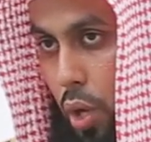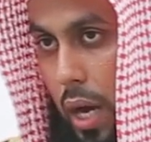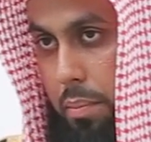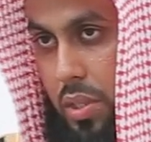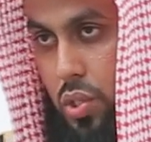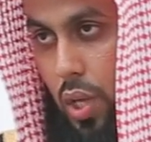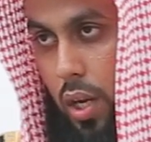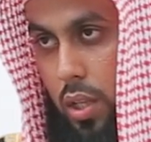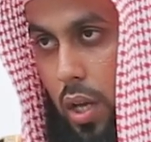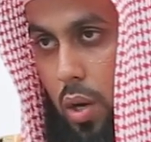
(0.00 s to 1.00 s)
Muhammad
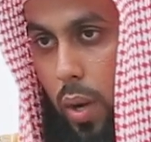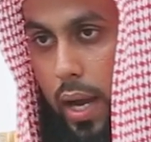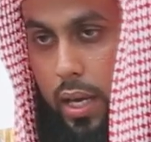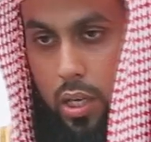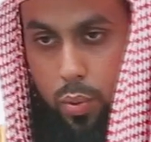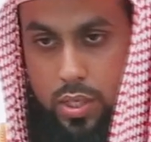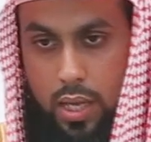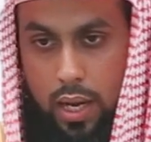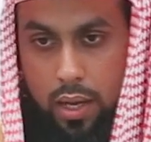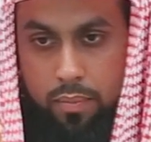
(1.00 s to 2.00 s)
sallallahu alayhi
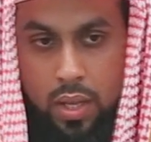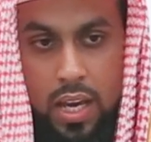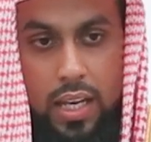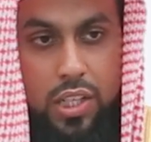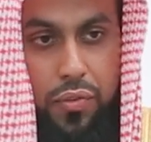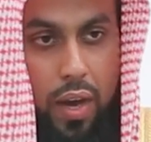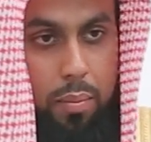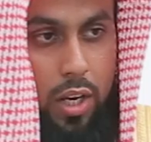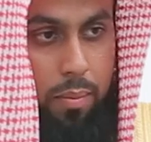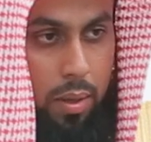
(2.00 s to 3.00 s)
wasallam, his
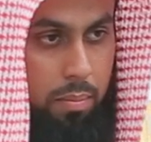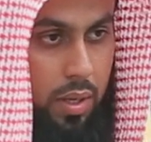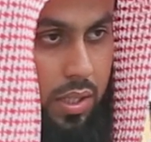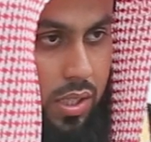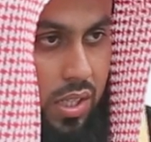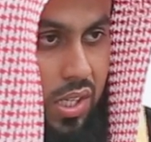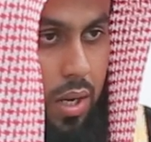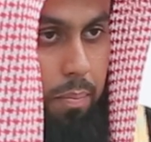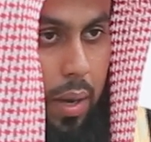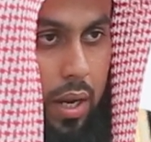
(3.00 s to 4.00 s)
family members, his
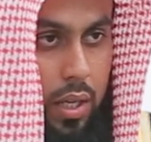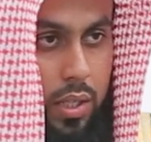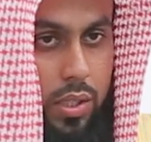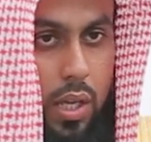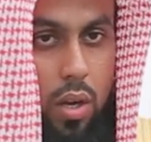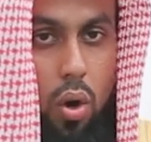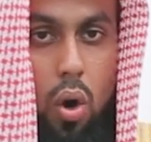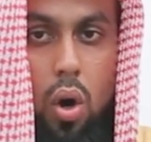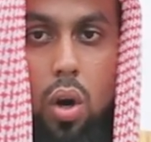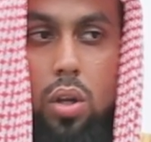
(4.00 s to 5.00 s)
companions, and
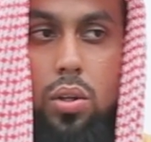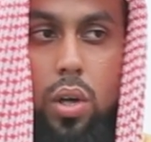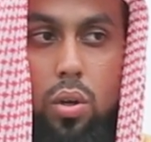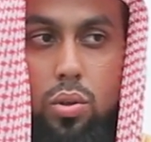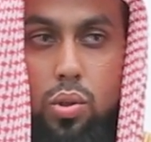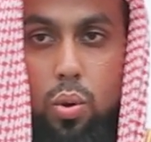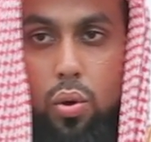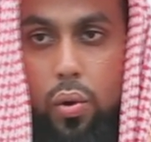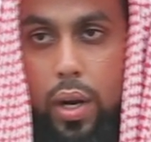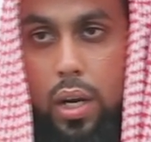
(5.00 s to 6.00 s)
all those who
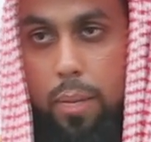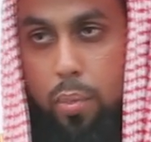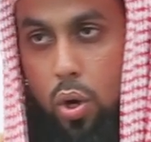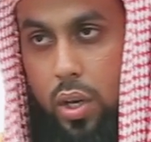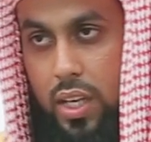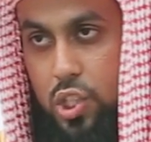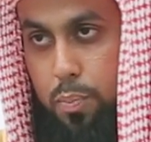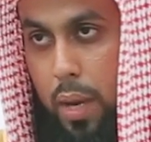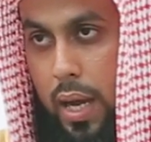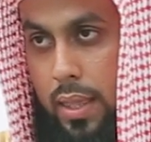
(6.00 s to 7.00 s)
tread upon his
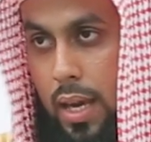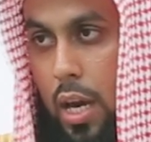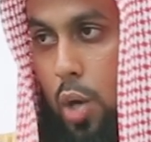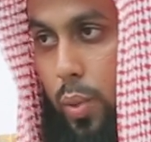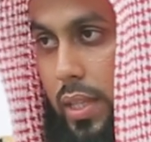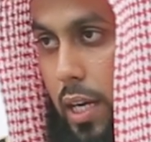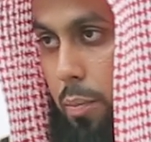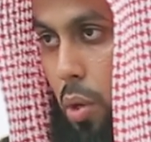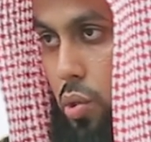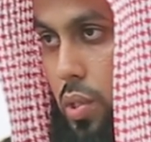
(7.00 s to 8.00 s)
path with
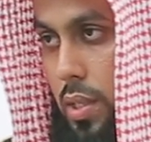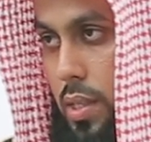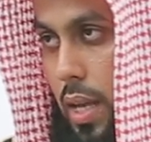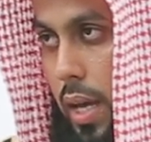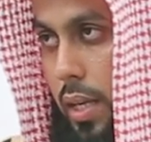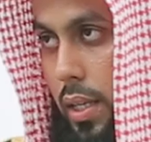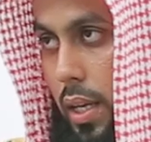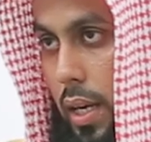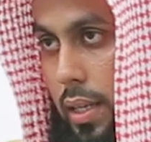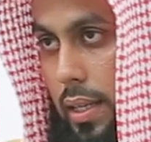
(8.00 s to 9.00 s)
utmost
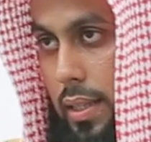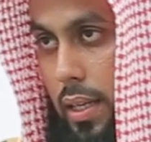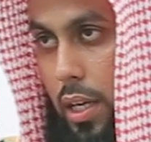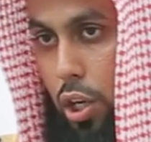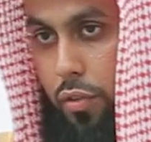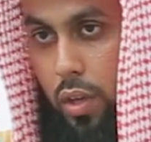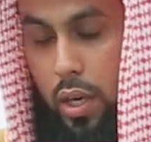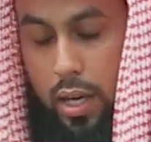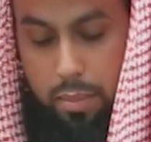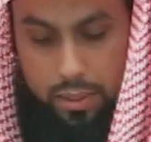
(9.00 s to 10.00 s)
sincerity until the day of
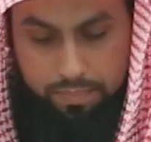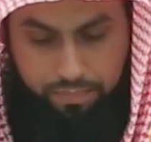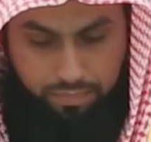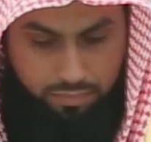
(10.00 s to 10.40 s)
Qiyamah.